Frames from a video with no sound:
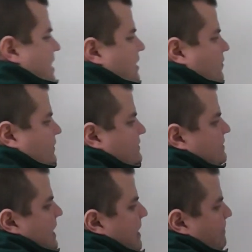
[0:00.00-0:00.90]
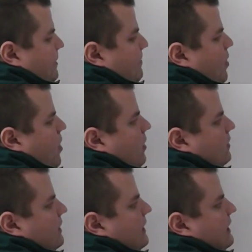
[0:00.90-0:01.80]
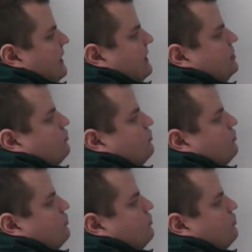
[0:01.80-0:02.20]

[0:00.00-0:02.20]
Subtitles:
and on the snap of the ball, he's